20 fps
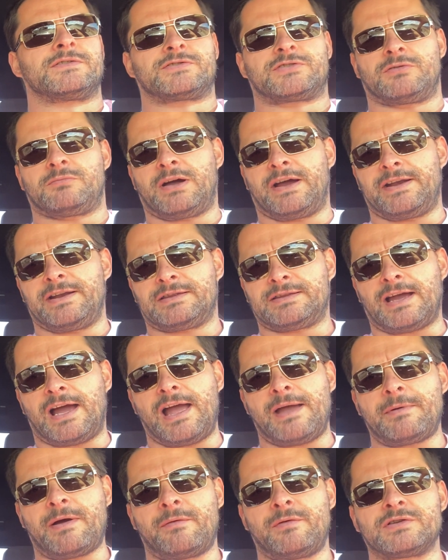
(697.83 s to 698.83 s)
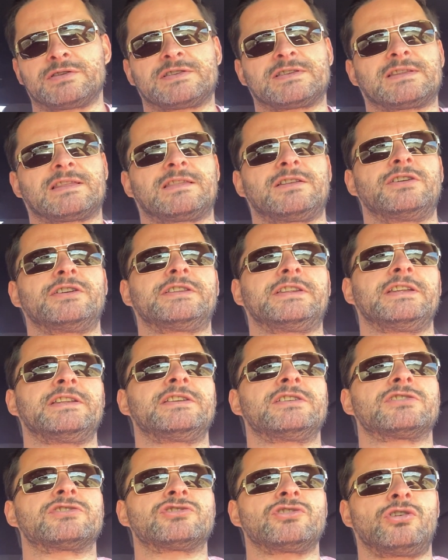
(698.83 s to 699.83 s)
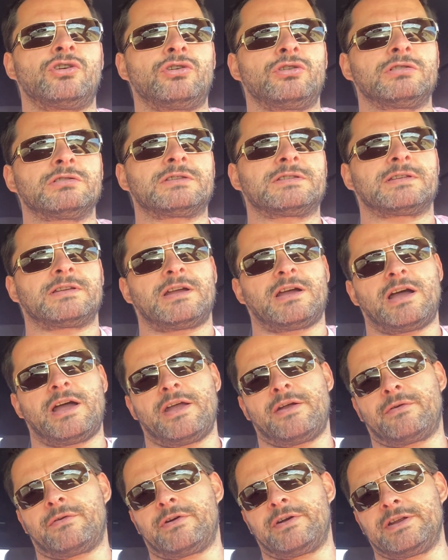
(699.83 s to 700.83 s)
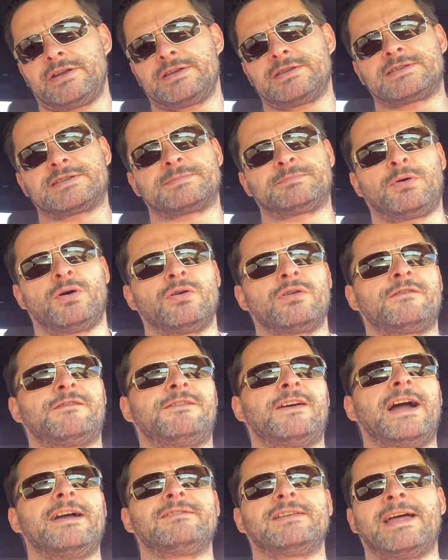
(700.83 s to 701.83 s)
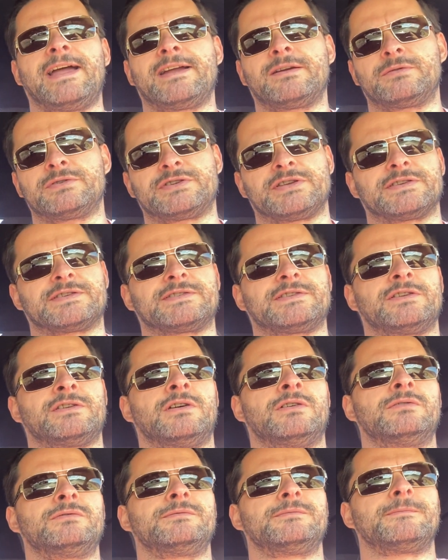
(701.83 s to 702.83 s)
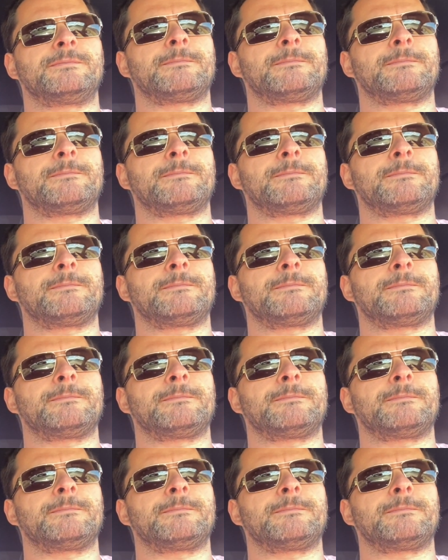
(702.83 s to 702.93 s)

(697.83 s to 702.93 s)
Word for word: so by the time I was 13 years old, I already spoke five languages, you know.